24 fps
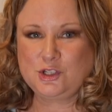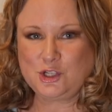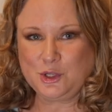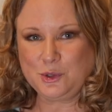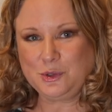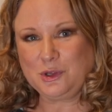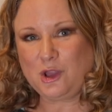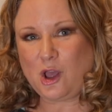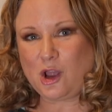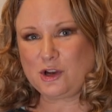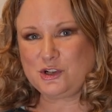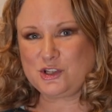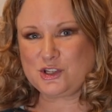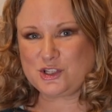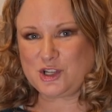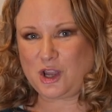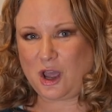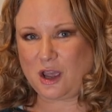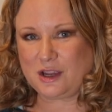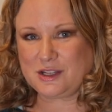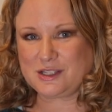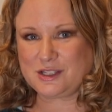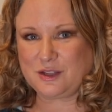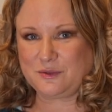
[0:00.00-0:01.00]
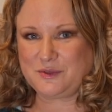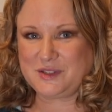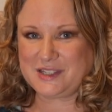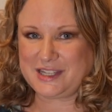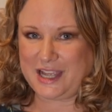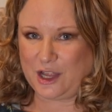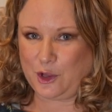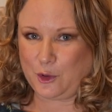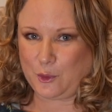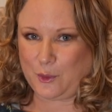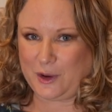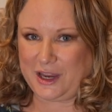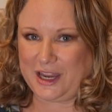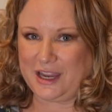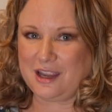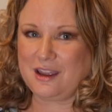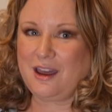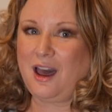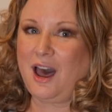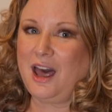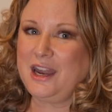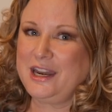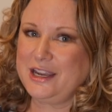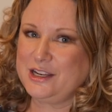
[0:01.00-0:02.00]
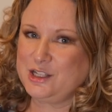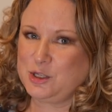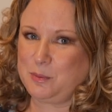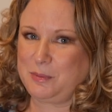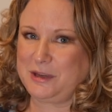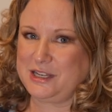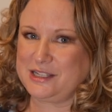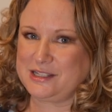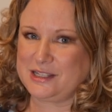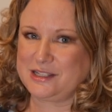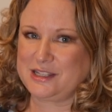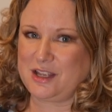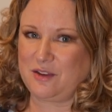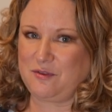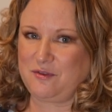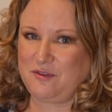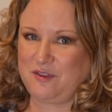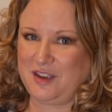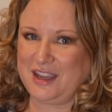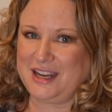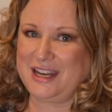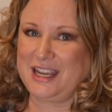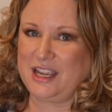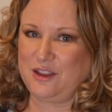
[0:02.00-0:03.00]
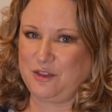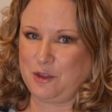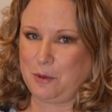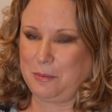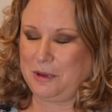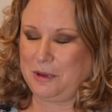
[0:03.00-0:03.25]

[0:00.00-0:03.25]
2 large stalks of celery cut into pieces that fit in the